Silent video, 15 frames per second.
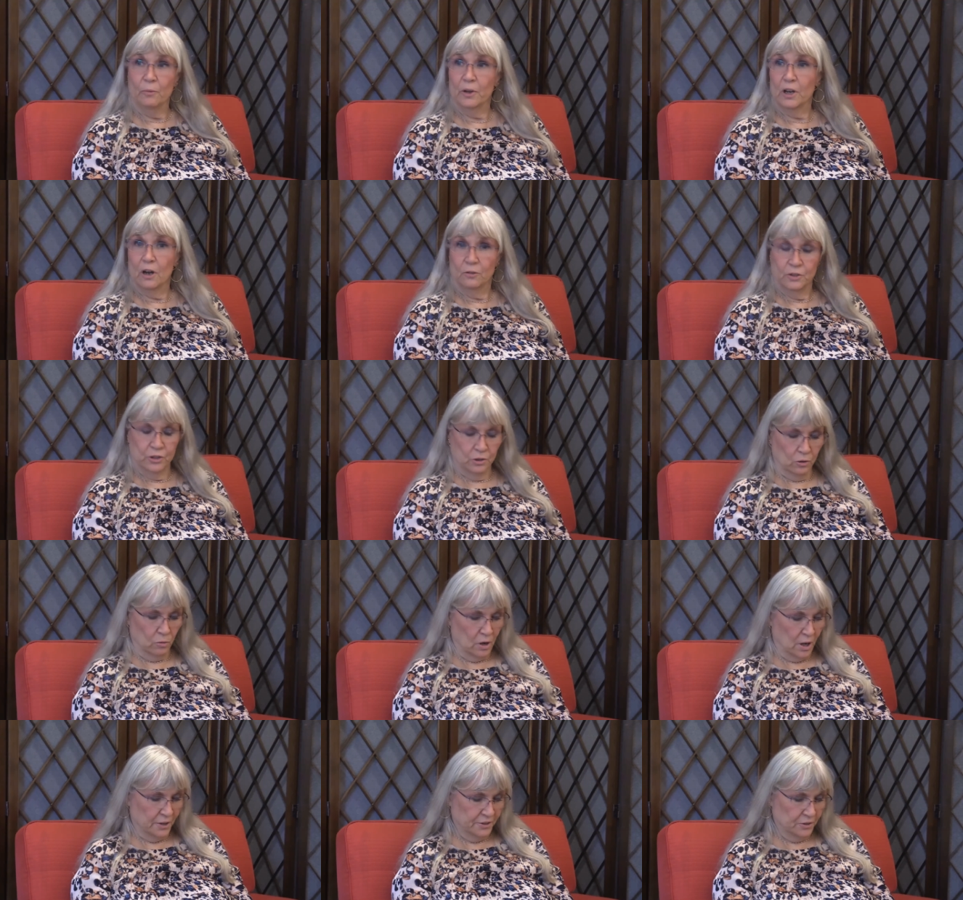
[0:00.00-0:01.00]
we go
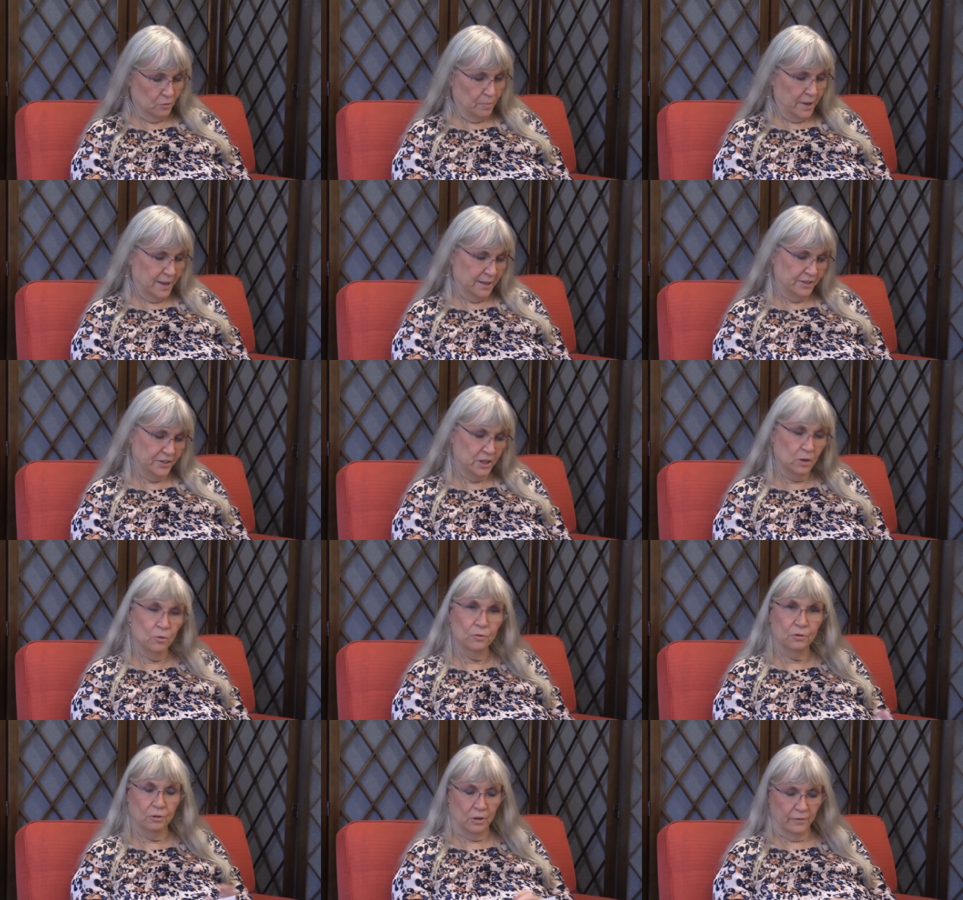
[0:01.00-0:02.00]
too, also Matt is the
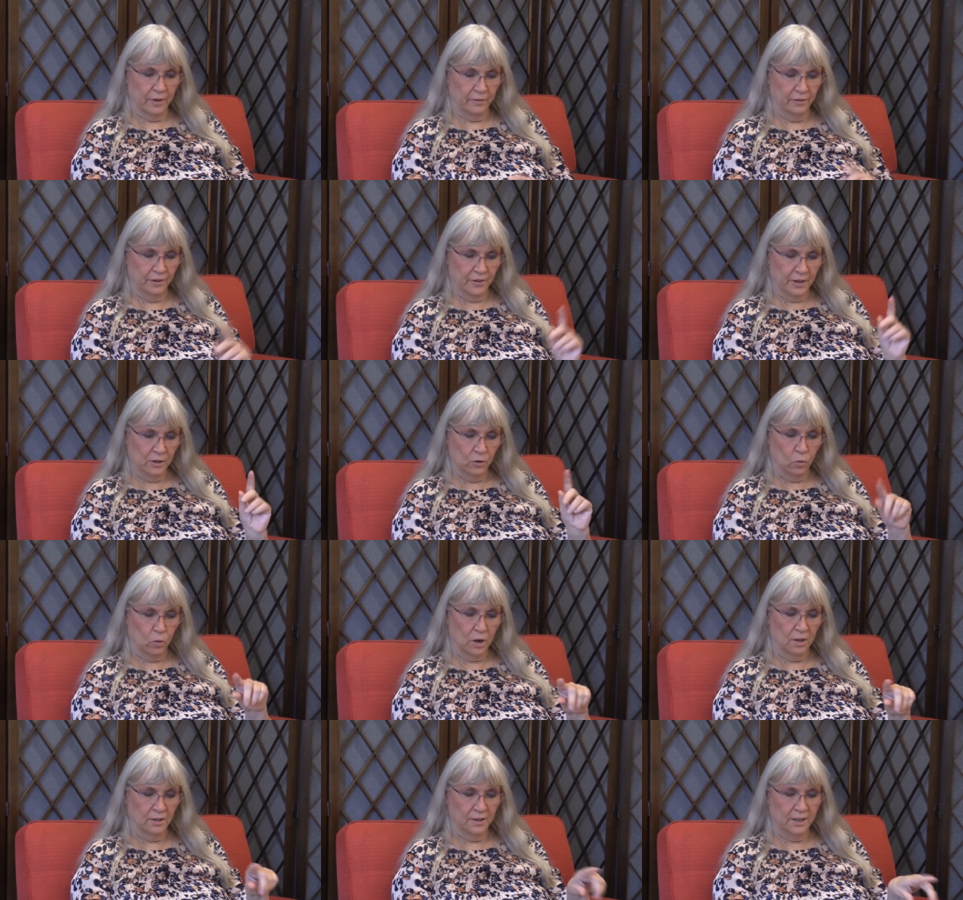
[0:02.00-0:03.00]
owner of Everything
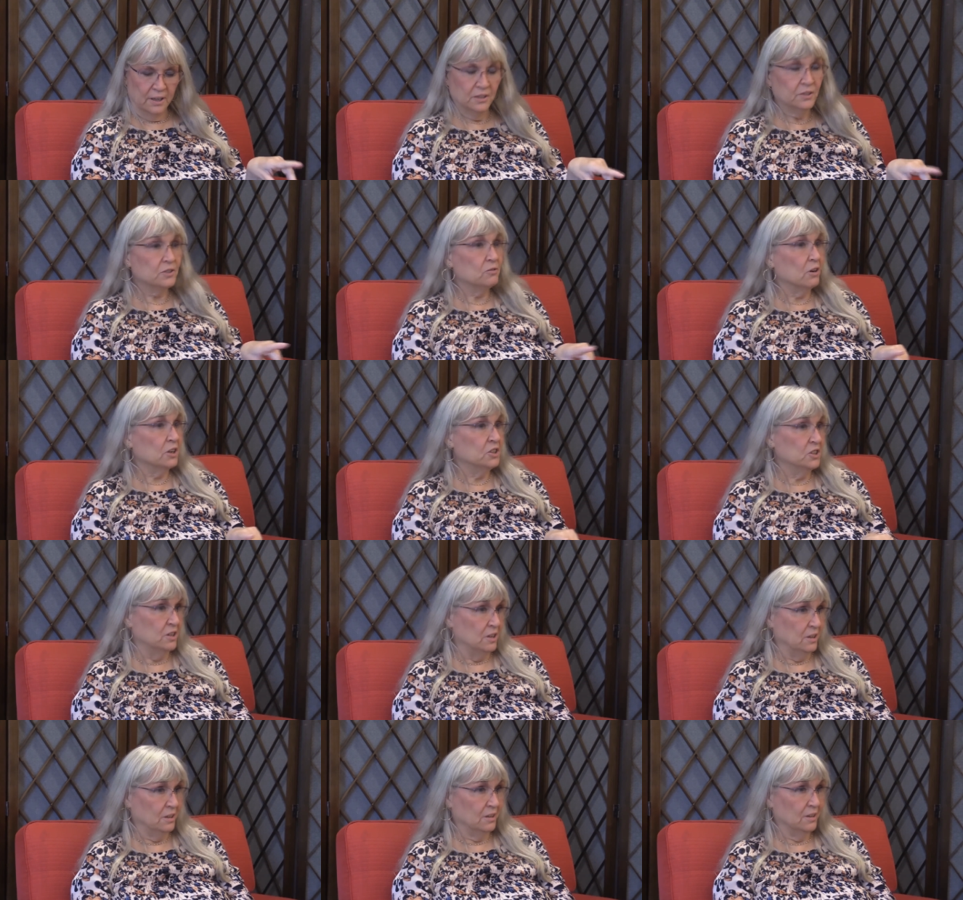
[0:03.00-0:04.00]
Quality Construction
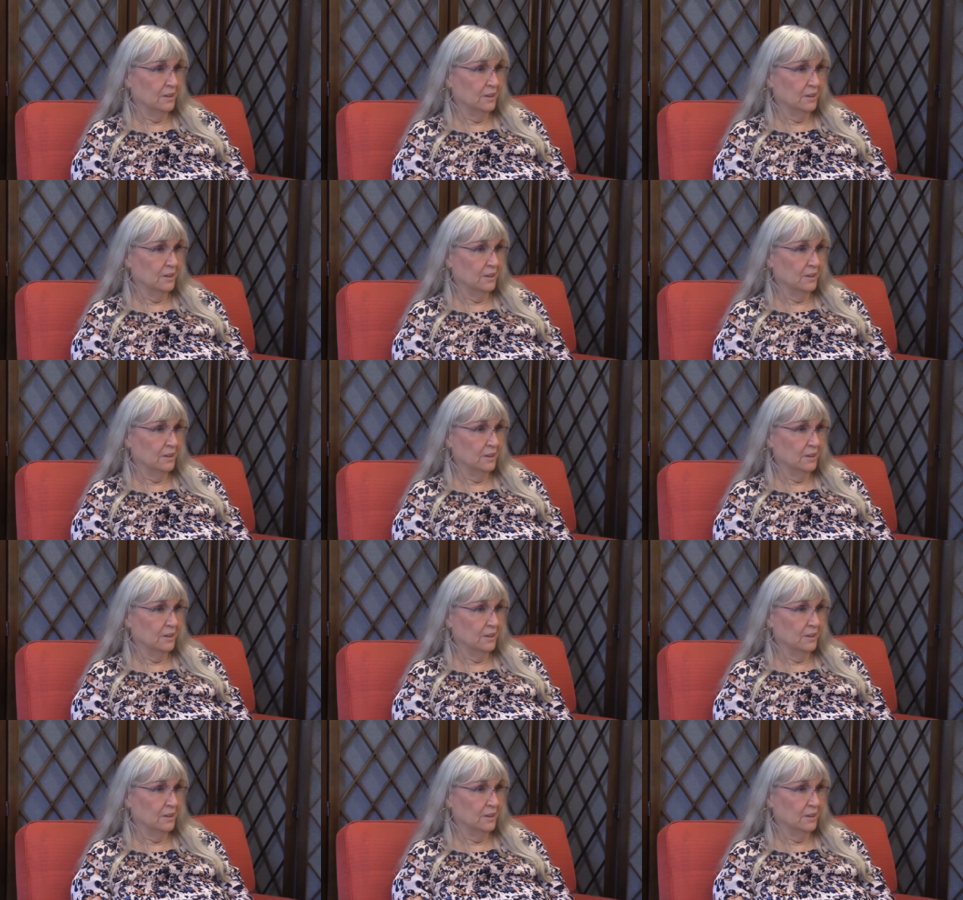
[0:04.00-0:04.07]
Inc.